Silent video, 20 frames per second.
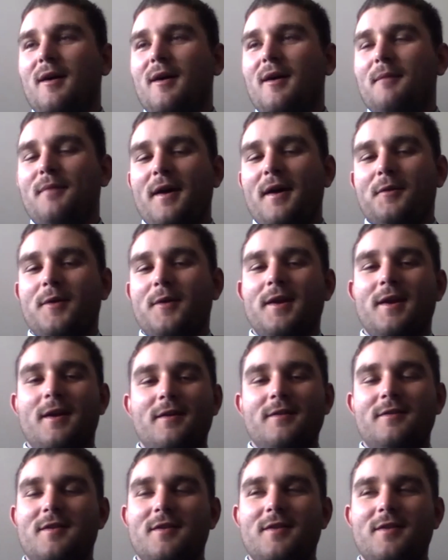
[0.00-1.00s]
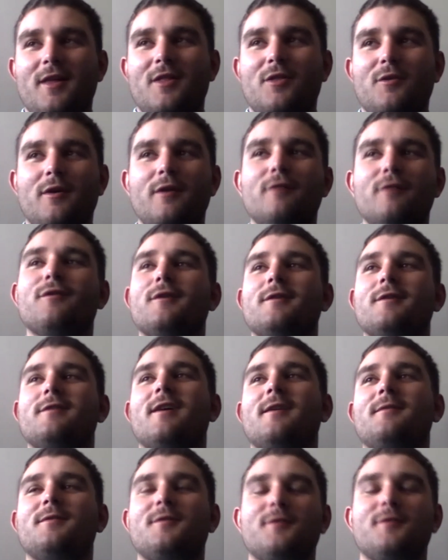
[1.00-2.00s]
back Wayne Ellington like 3 or 4
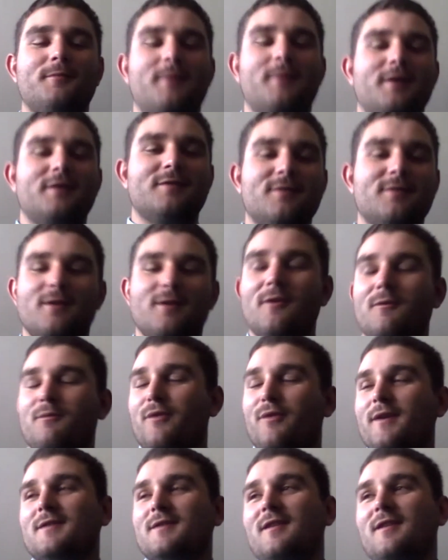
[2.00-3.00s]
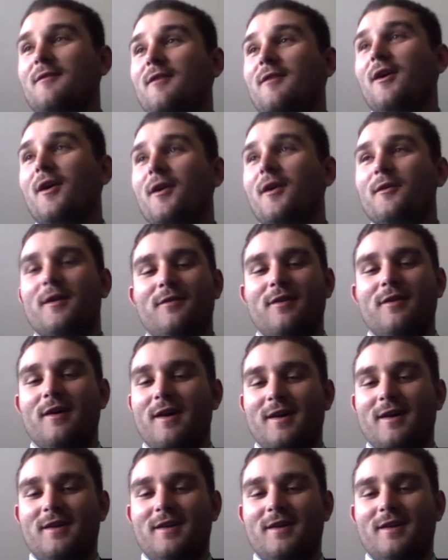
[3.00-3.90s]
times, so might as well bring Tim Hardaway back.